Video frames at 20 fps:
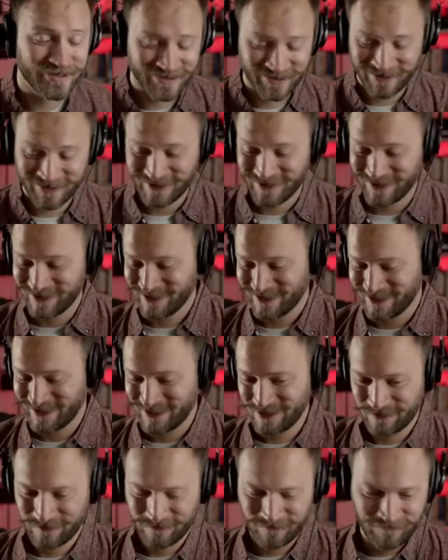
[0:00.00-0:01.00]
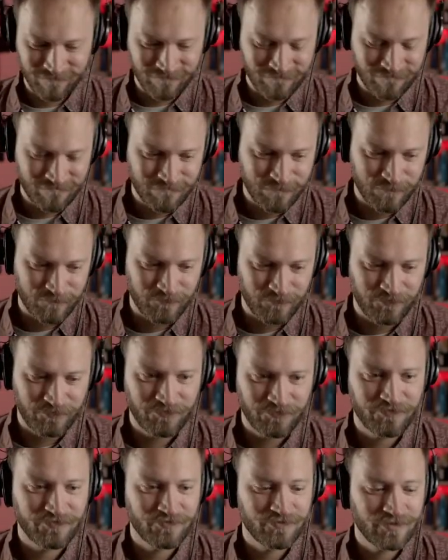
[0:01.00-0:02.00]
Yeah, and in some cases it
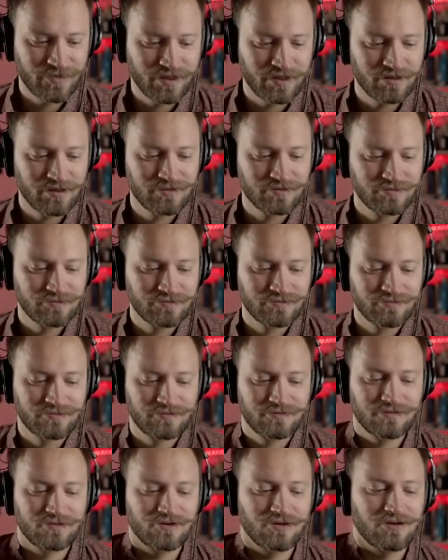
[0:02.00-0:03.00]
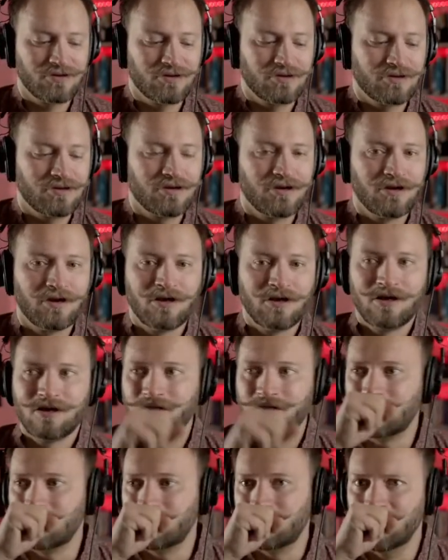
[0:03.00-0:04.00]
becomes really, really simple.
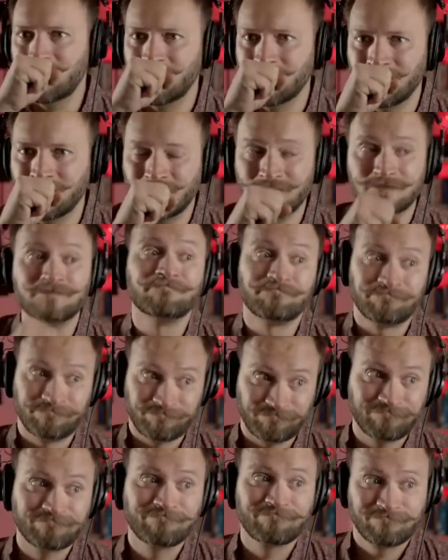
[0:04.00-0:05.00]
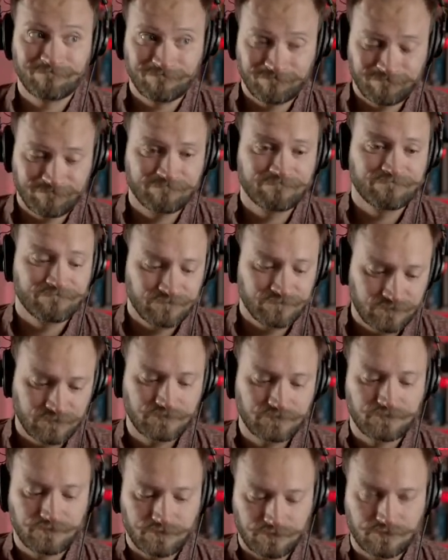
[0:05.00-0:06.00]
You can collect the information
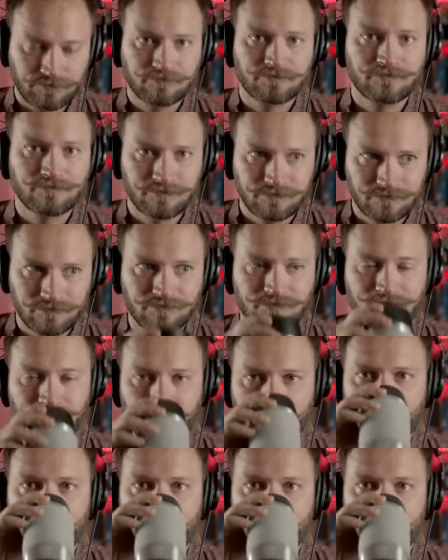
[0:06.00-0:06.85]
passively.